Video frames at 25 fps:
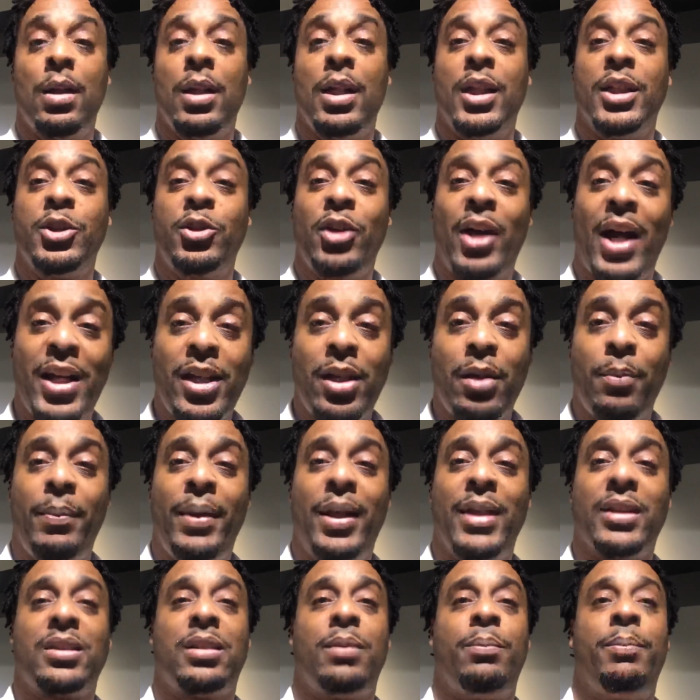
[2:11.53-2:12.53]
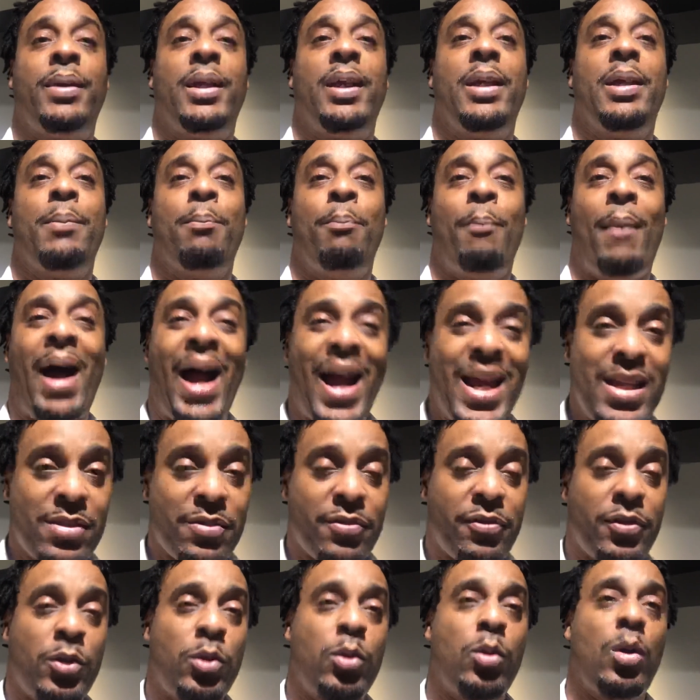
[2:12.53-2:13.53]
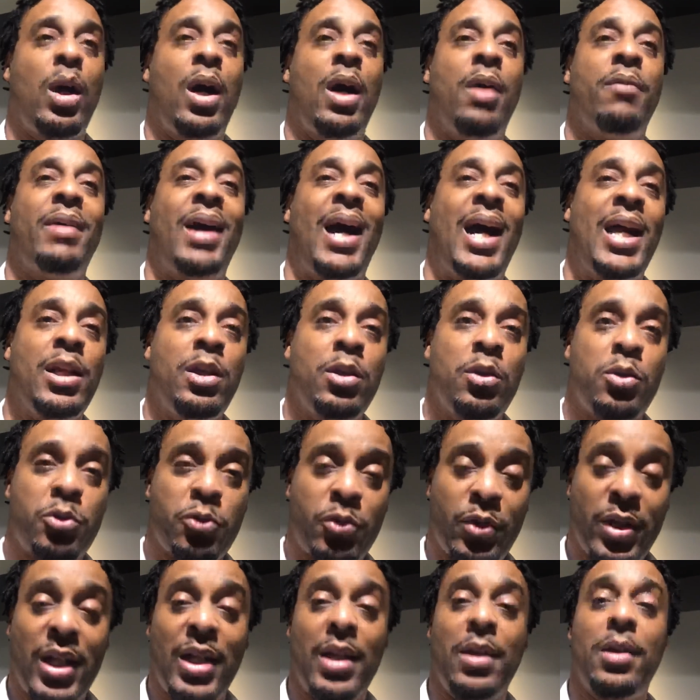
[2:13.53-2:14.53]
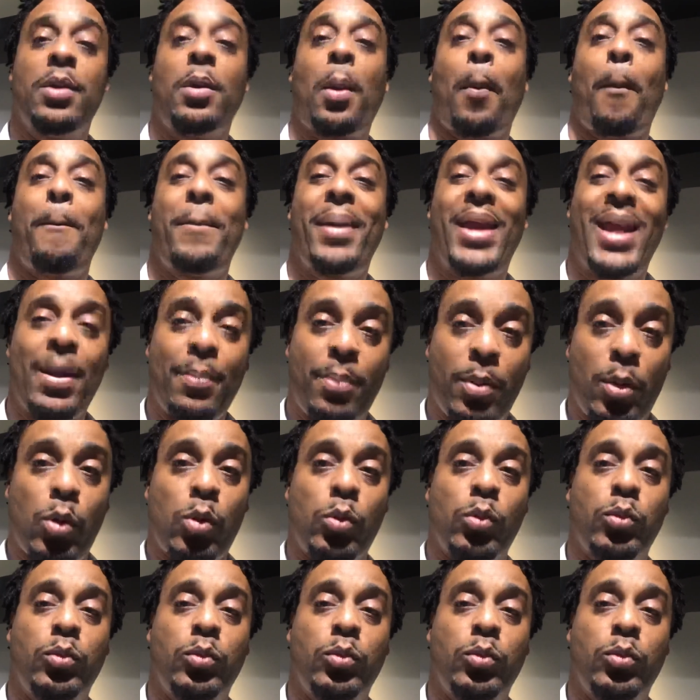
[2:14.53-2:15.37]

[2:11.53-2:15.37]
Try your best to be mindful of how you treat people.